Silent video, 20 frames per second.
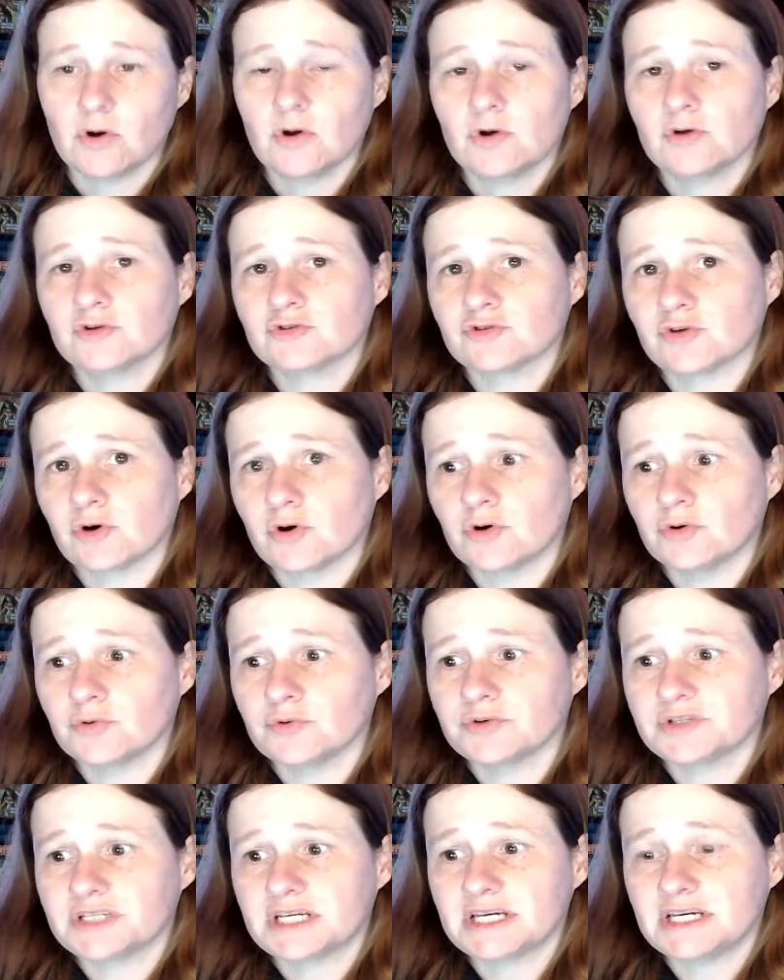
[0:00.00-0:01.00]
So
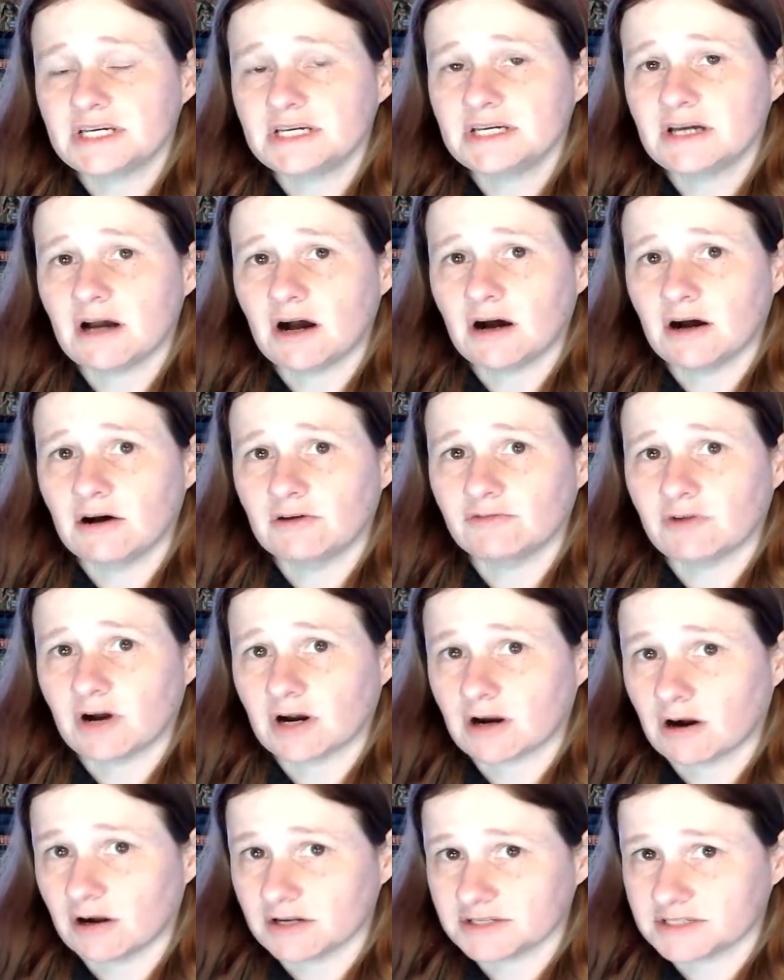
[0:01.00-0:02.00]
t of a
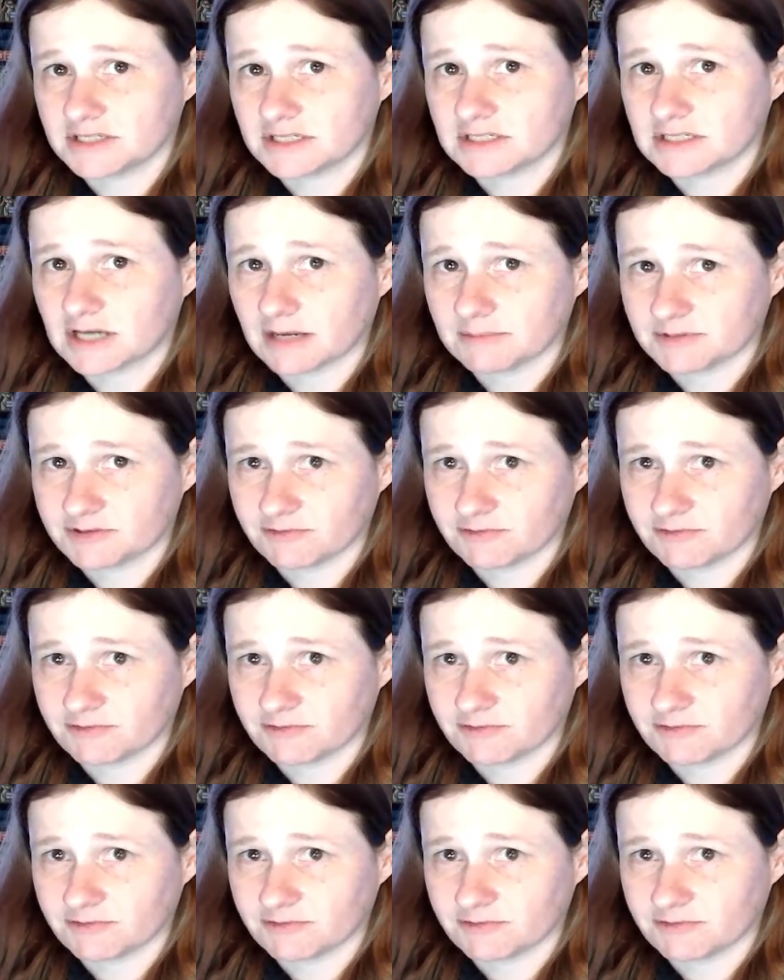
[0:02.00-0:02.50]
constant times